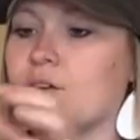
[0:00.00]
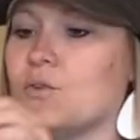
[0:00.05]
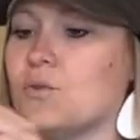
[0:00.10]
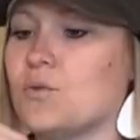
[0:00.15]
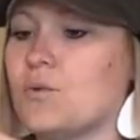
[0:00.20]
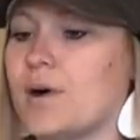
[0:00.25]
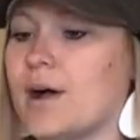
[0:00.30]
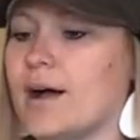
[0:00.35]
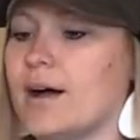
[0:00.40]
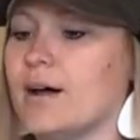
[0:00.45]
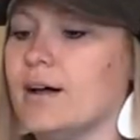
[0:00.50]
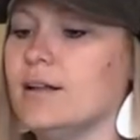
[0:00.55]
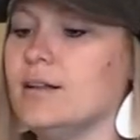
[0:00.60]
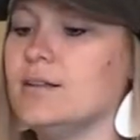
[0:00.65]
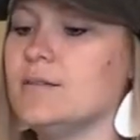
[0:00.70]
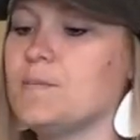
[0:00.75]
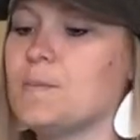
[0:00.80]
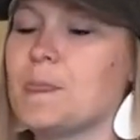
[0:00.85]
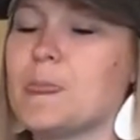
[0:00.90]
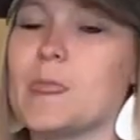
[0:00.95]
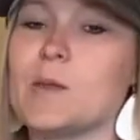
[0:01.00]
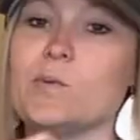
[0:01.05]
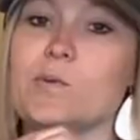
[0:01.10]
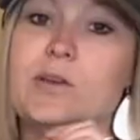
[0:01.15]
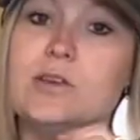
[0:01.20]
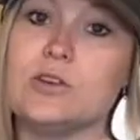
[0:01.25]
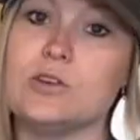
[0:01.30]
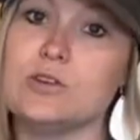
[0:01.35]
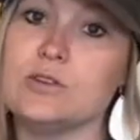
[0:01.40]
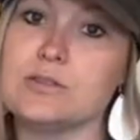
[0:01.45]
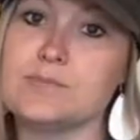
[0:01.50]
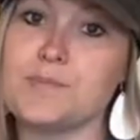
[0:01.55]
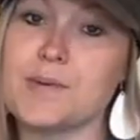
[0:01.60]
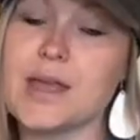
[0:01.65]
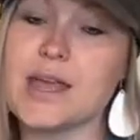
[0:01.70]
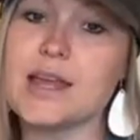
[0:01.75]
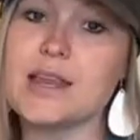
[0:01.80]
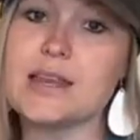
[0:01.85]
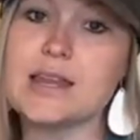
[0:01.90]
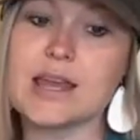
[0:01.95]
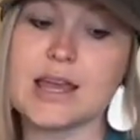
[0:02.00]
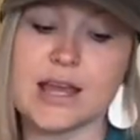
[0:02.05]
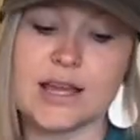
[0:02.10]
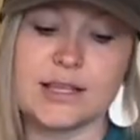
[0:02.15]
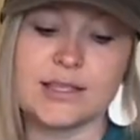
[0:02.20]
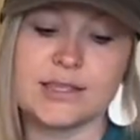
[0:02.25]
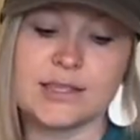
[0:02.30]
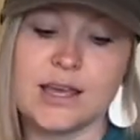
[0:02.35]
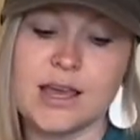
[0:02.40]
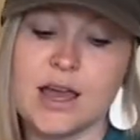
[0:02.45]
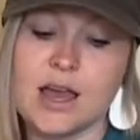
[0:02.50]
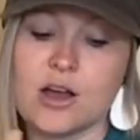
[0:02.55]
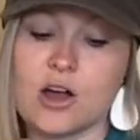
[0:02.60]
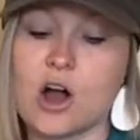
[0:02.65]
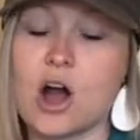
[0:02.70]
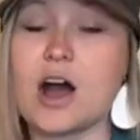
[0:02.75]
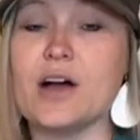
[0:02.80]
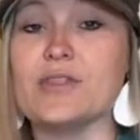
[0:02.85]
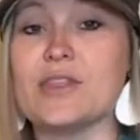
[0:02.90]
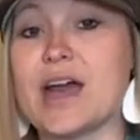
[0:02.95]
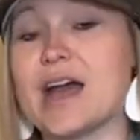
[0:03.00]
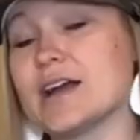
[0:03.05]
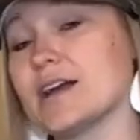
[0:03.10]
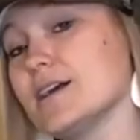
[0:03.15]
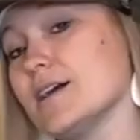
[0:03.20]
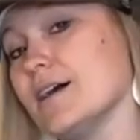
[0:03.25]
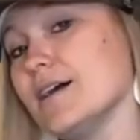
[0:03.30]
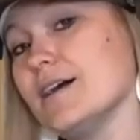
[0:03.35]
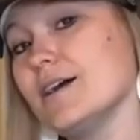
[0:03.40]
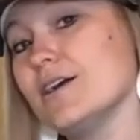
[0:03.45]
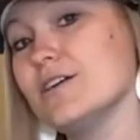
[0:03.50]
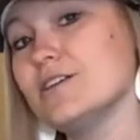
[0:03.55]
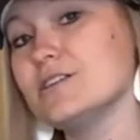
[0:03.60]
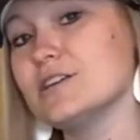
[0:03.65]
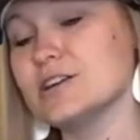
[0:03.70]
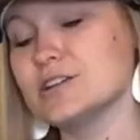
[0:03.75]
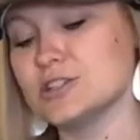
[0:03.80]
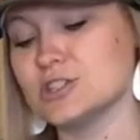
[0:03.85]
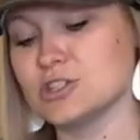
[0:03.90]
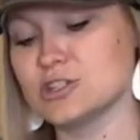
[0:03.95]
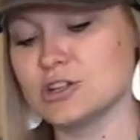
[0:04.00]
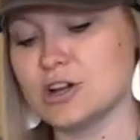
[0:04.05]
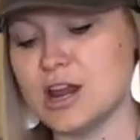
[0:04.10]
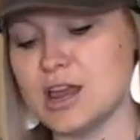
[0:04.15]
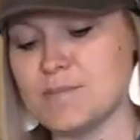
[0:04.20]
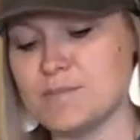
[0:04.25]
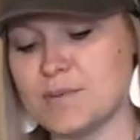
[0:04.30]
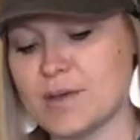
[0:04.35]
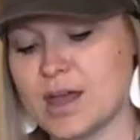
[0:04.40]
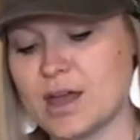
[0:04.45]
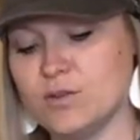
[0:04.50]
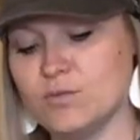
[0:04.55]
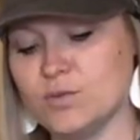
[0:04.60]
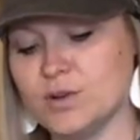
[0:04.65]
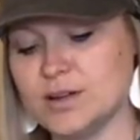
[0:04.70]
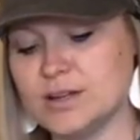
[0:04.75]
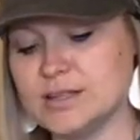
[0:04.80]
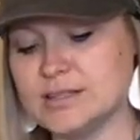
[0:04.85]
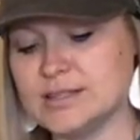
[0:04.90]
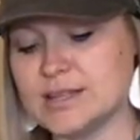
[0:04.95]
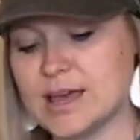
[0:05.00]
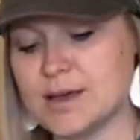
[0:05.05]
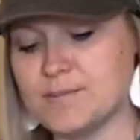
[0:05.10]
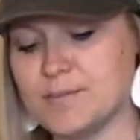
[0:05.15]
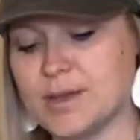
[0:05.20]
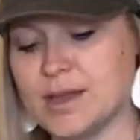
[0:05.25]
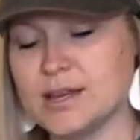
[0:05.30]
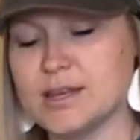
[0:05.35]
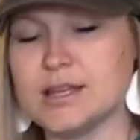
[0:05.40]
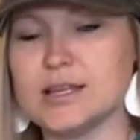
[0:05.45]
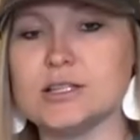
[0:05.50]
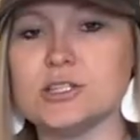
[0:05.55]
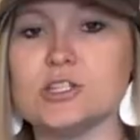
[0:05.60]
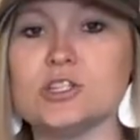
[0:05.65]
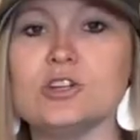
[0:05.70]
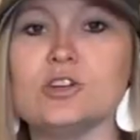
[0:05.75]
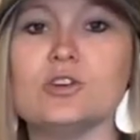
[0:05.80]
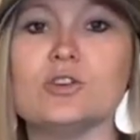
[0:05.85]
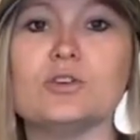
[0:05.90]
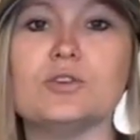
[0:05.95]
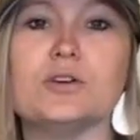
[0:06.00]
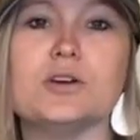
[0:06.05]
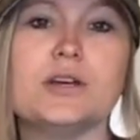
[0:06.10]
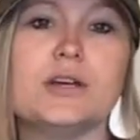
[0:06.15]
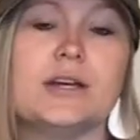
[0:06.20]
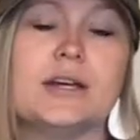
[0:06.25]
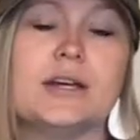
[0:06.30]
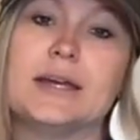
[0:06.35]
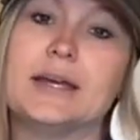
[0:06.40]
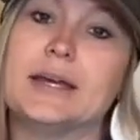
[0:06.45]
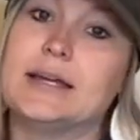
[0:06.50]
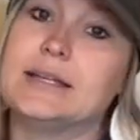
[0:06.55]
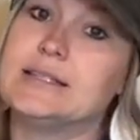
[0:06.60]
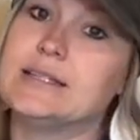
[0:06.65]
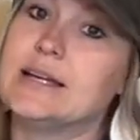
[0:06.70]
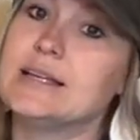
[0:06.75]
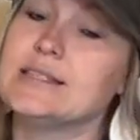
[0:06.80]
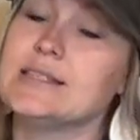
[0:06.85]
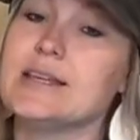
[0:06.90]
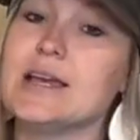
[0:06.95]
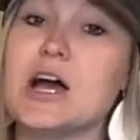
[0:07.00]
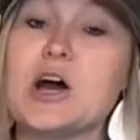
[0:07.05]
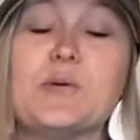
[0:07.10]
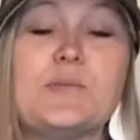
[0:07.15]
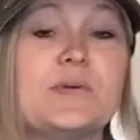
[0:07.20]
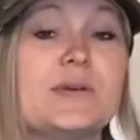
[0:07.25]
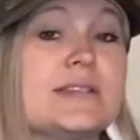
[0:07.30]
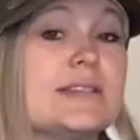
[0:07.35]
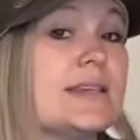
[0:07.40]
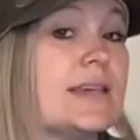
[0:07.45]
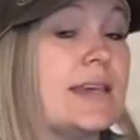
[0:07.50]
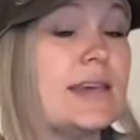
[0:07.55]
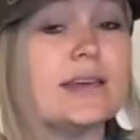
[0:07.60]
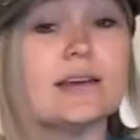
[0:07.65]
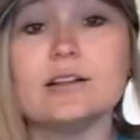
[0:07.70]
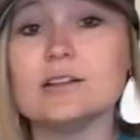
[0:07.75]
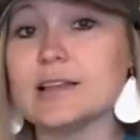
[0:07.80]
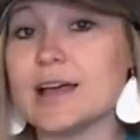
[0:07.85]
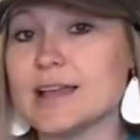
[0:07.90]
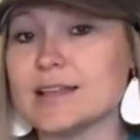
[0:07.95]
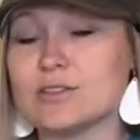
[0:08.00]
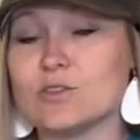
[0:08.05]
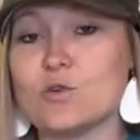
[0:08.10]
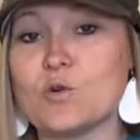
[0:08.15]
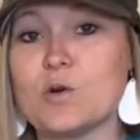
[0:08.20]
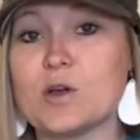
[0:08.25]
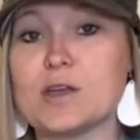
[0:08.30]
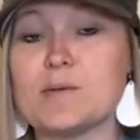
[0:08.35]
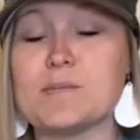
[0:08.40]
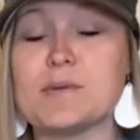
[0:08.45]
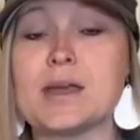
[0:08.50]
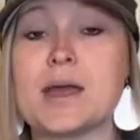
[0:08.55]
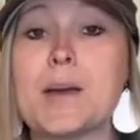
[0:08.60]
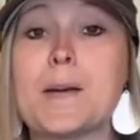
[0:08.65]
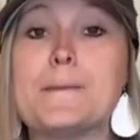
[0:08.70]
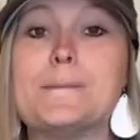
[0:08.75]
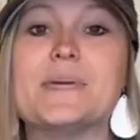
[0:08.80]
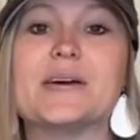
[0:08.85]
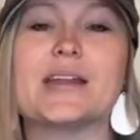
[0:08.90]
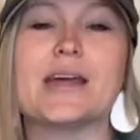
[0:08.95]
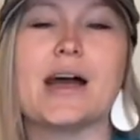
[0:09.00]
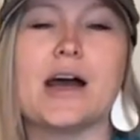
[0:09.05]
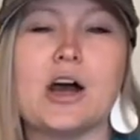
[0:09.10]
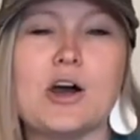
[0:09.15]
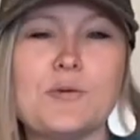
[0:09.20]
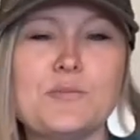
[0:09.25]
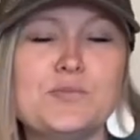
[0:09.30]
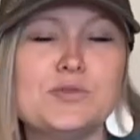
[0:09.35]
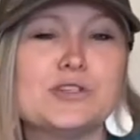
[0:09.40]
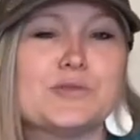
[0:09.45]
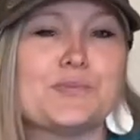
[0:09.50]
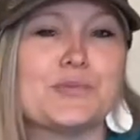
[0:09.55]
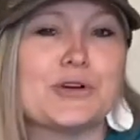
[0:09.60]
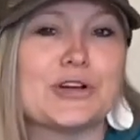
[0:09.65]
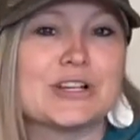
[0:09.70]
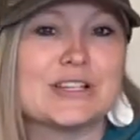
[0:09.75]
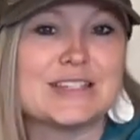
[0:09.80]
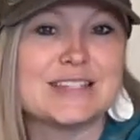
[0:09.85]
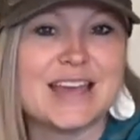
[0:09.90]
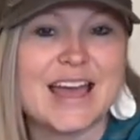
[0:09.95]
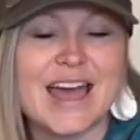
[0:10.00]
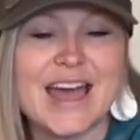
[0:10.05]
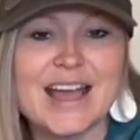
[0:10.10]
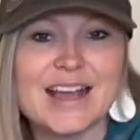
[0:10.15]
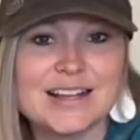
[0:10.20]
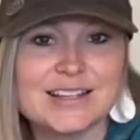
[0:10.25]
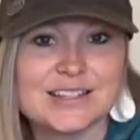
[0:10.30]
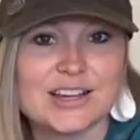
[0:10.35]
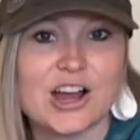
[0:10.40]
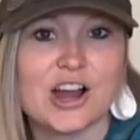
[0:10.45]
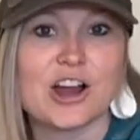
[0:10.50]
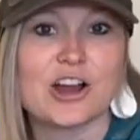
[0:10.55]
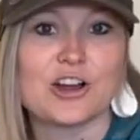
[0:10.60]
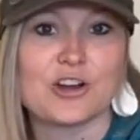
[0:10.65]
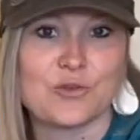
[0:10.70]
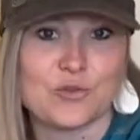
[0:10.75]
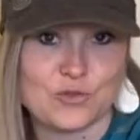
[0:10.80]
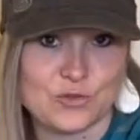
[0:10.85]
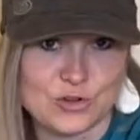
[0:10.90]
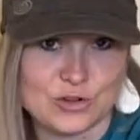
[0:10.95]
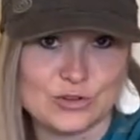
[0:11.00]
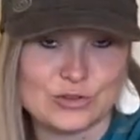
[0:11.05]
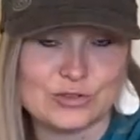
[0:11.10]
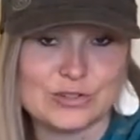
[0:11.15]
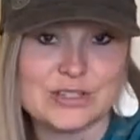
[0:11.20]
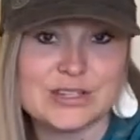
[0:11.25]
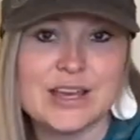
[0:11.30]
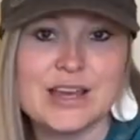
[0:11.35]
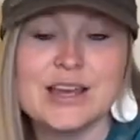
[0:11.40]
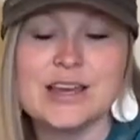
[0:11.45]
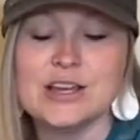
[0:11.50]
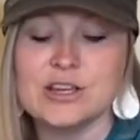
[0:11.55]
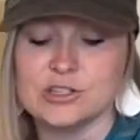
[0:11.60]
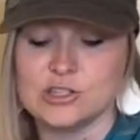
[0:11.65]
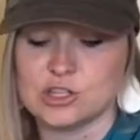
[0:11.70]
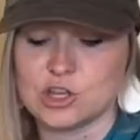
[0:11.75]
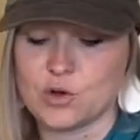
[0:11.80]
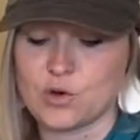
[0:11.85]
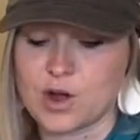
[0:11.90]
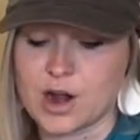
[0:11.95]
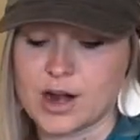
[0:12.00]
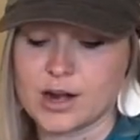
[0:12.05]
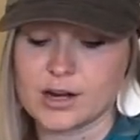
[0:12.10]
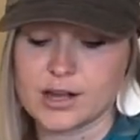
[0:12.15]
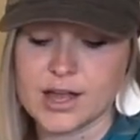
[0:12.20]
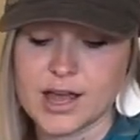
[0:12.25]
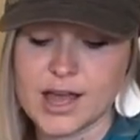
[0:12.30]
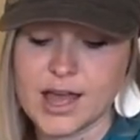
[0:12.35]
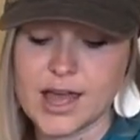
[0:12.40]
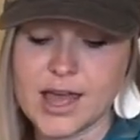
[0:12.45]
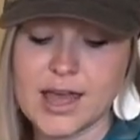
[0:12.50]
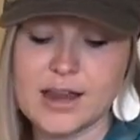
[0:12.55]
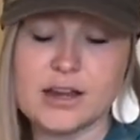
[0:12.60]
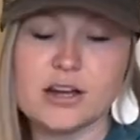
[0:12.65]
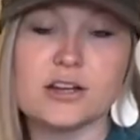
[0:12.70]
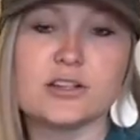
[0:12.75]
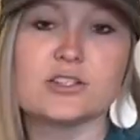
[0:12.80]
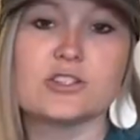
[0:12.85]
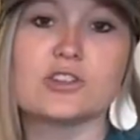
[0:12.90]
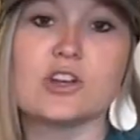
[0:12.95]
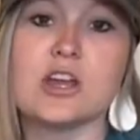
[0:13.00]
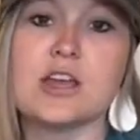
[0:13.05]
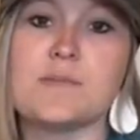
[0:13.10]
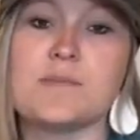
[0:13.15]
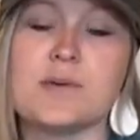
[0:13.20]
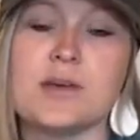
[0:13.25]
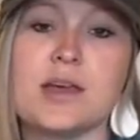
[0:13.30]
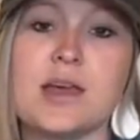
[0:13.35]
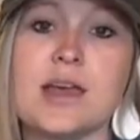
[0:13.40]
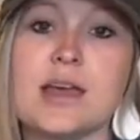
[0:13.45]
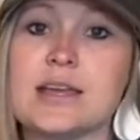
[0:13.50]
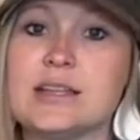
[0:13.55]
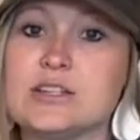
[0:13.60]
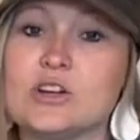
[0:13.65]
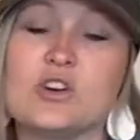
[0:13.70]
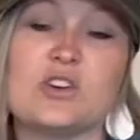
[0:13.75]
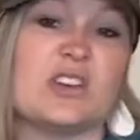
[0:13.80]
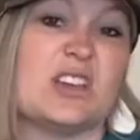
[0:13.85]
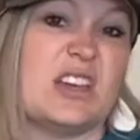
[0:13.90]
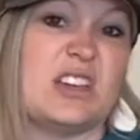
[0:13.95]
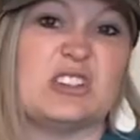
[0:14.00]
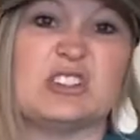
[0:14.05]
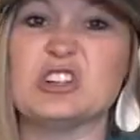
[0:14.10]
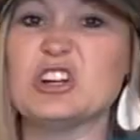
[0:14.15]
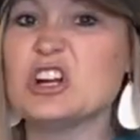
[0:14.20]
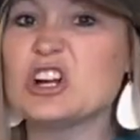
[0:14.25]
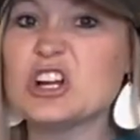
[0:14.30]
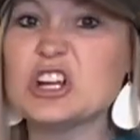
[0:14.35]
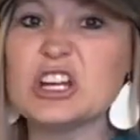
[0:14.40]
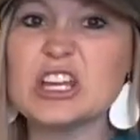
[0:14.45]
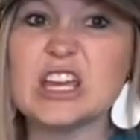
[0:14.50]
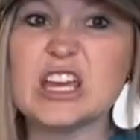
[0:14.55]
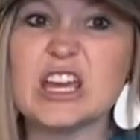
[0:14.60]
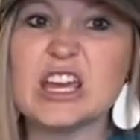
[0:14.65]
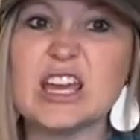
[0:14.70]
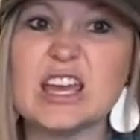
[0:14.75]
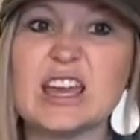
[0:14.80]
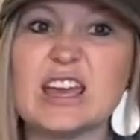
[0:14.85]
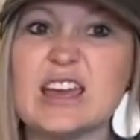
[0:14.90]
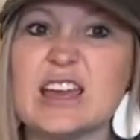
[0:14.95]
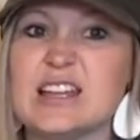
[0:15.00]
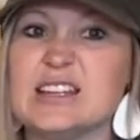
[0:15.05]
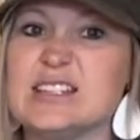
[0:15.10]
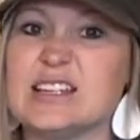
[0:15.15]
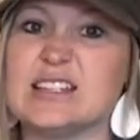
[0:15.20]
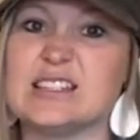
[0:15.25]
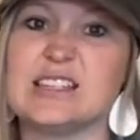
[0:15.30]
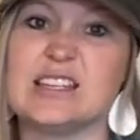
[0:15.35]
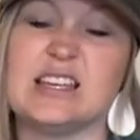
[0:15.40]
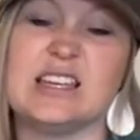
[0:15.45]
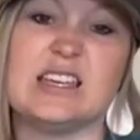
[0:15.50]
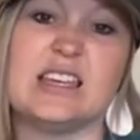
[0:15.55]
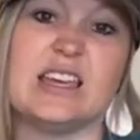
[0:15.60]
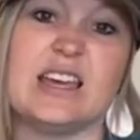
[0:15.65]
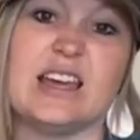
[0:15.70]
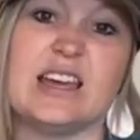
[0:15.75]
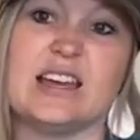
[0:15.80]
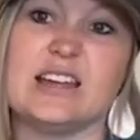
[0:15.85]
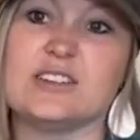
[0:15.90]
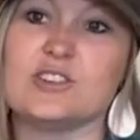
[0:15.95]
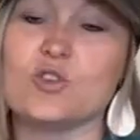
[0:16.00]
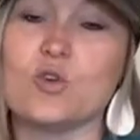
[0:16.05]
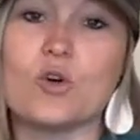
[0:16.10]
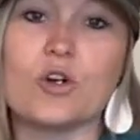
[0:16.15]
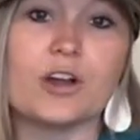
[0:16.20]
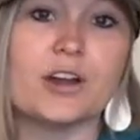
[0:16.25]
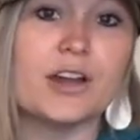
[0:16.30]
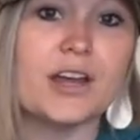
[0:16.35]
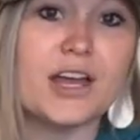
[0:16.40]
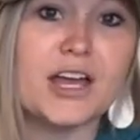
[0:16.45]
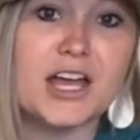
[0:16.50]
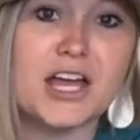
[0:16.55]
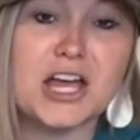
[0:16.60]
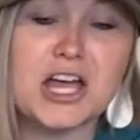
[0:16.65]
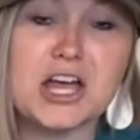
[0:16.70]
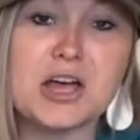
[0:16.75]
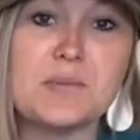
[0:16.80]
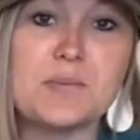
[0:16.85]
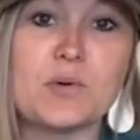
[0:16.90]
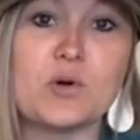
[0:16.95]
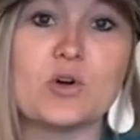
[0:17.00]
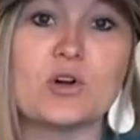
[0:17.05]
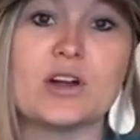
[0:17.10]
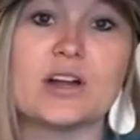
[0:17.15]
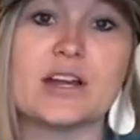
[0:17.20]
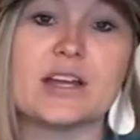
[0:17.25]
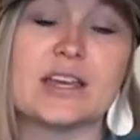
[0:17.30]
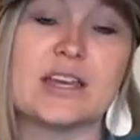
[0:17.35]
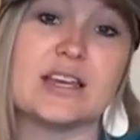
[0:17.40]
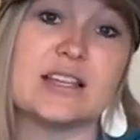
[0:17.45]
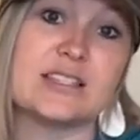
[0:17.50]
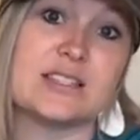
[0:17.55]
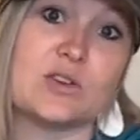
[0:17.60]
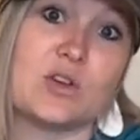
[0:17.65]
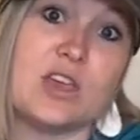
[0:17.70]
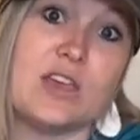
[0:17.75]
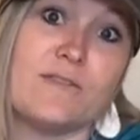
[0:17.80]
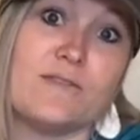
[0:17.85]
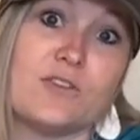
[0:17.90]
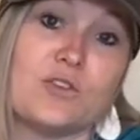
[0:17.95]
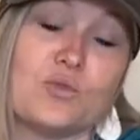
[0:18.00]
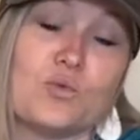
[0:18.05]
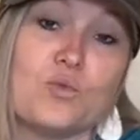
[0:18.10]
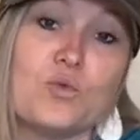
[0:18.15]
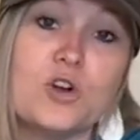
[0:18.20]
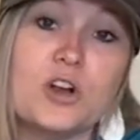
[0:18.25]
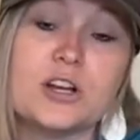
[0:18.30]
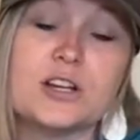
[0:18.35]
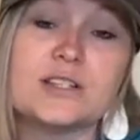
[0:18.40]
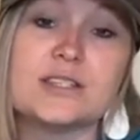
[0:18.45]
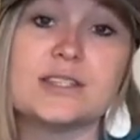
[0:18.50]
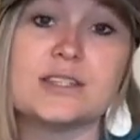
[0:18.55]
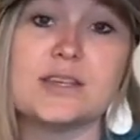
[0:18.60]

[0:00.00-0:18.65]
Well, we use Band-Aids on that cut or our scrape. And what does that Band-Aid do? It doesn't help us heal like the ointment, but it helps protect our wound. So our cut and our scrape don't get dirty, it doesn't get torn up, or it gets even worse.